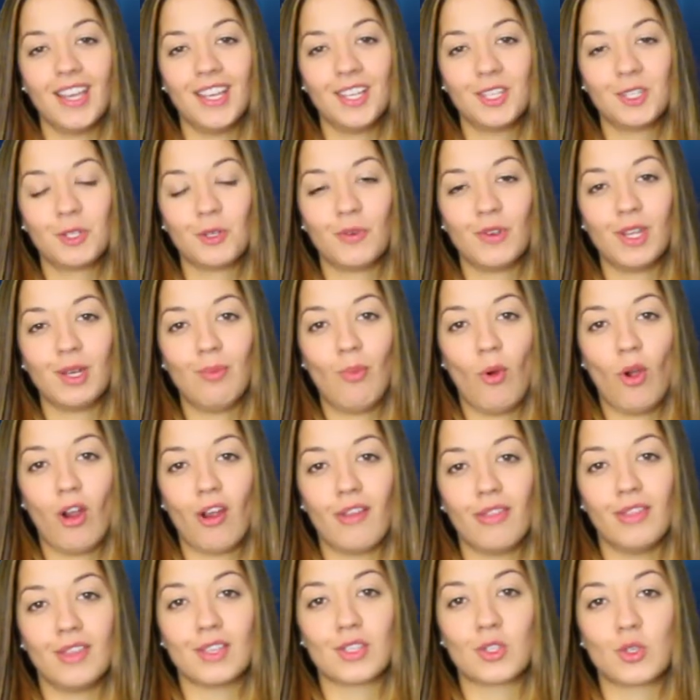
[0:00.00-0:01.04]
To read more
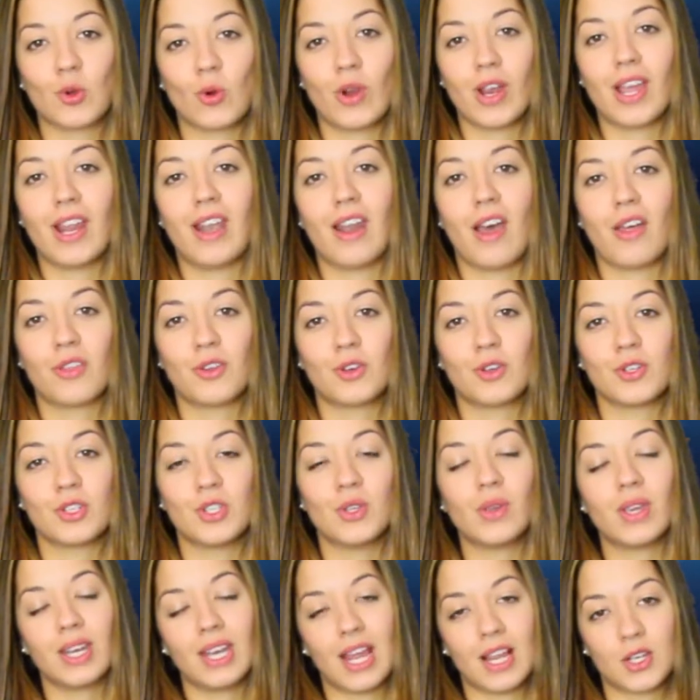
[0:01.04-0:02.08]
on this story and others, you
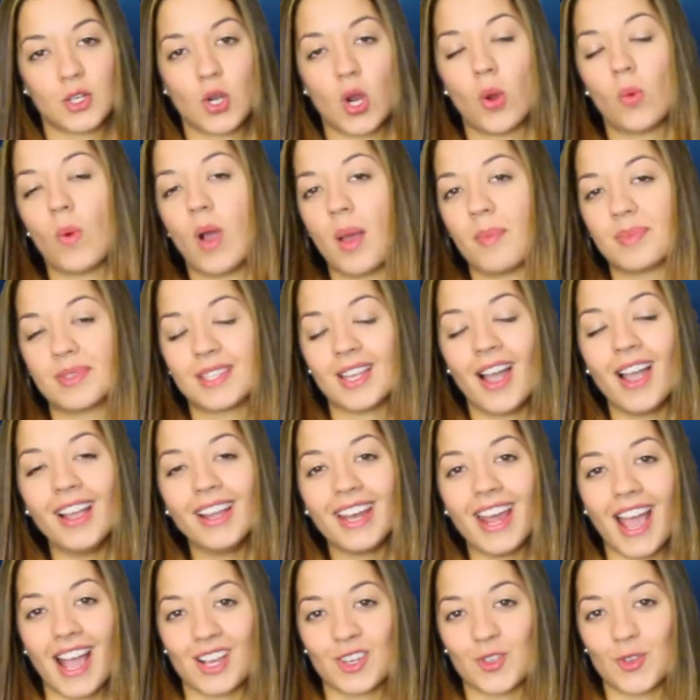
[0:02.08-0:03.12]
can head to our website,
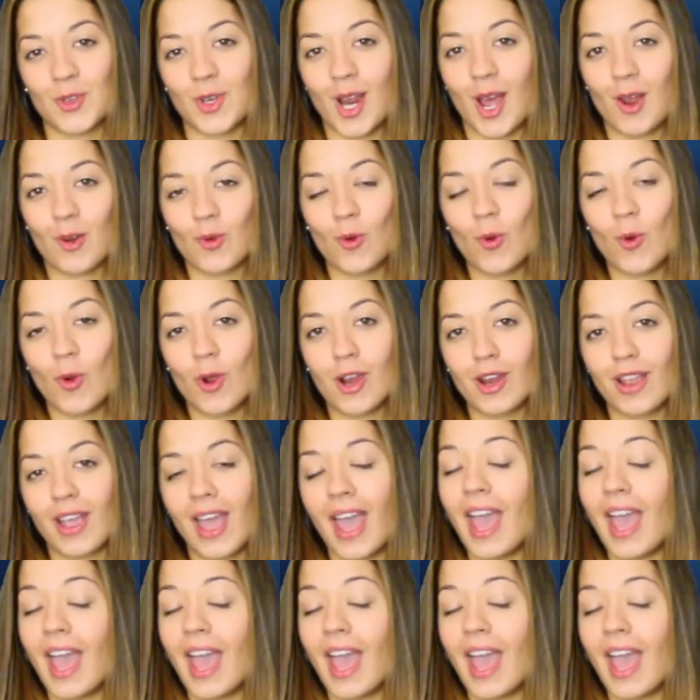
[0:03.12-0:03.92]
actia.org,